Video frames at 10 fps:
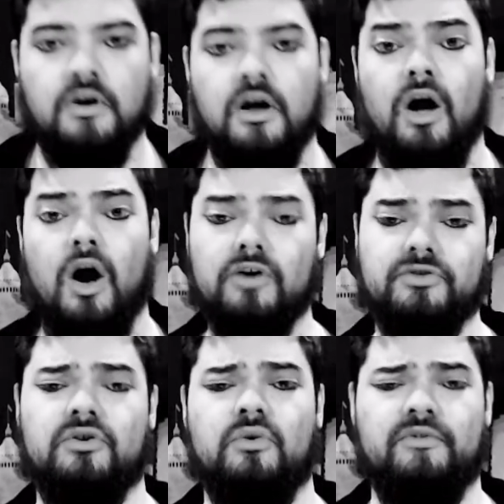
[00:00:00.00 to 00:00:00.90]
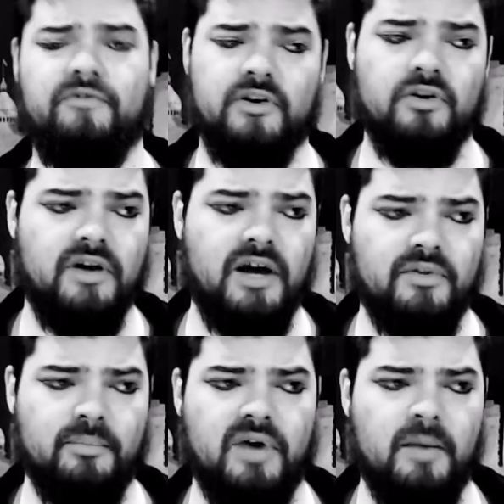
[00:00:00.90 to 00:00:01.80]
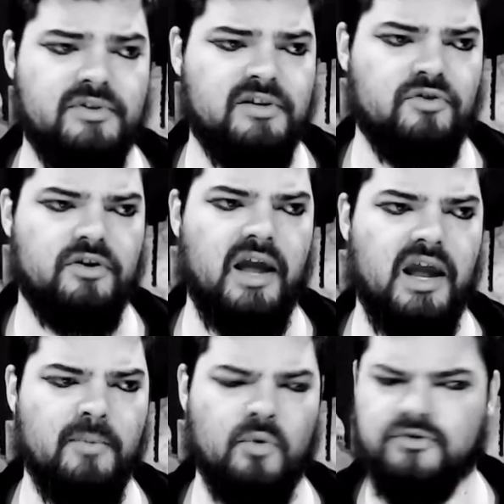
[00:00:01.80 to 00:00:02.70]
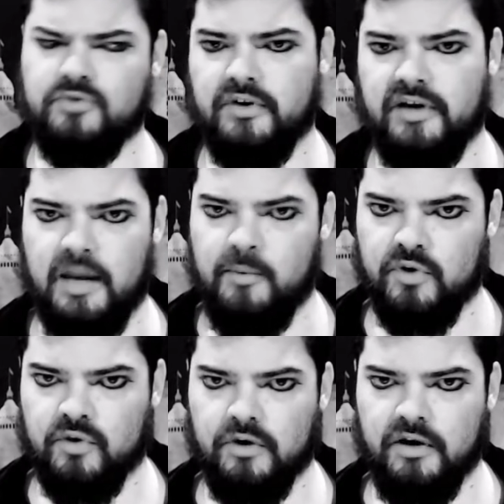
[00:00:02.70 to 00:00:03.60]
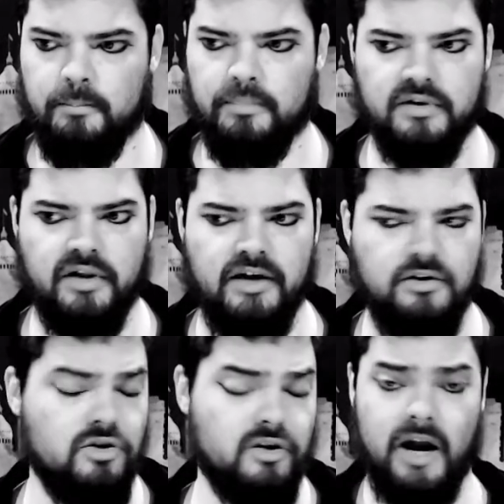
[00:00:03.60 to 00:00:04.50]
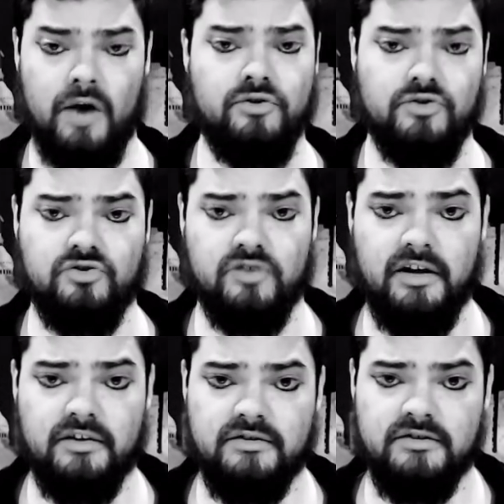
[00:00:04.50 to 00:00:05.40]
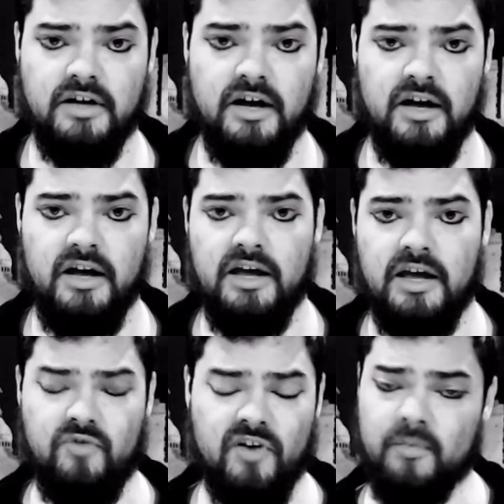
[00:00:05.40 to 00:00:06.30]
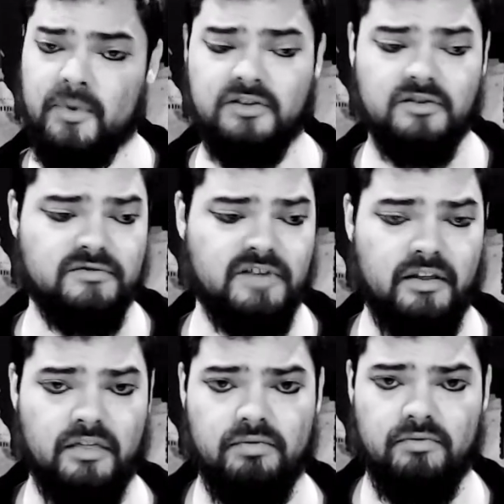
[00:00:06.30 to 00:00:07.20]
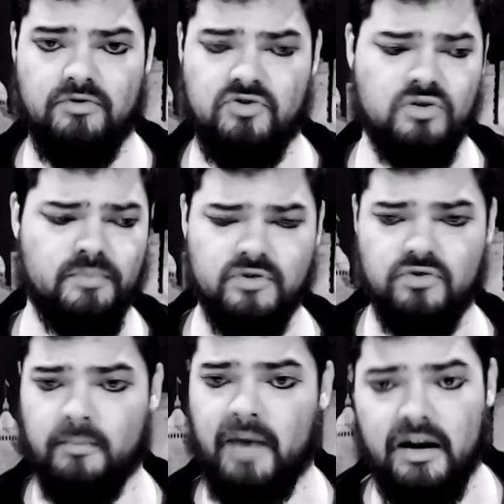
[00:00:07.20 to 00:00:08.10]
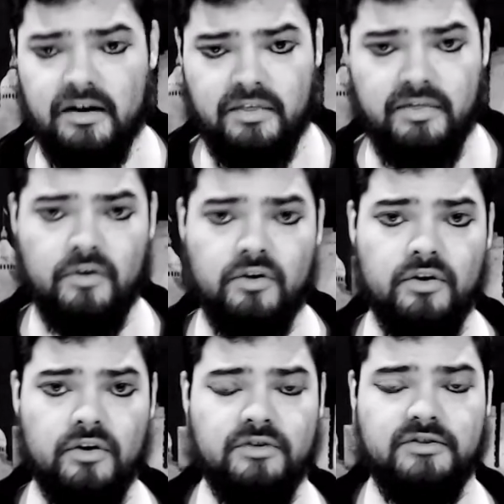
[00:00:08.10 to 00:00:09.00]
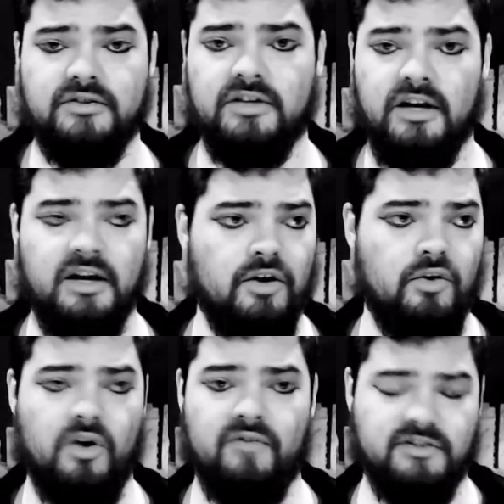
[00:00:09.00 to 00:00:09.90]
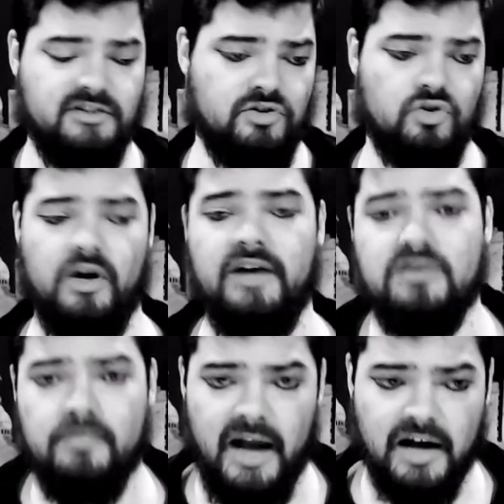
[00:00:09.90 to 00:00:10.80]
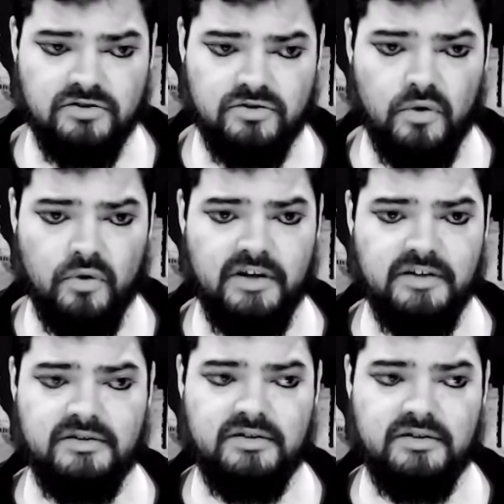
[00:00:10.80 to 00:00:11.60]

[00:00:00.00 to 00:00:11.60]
Also, when figuring out the premise of your game and what sort of game you want to run, play to your character's strengths. If you have a bunch of like super dramatic theater nerds who have just these crazy backstories,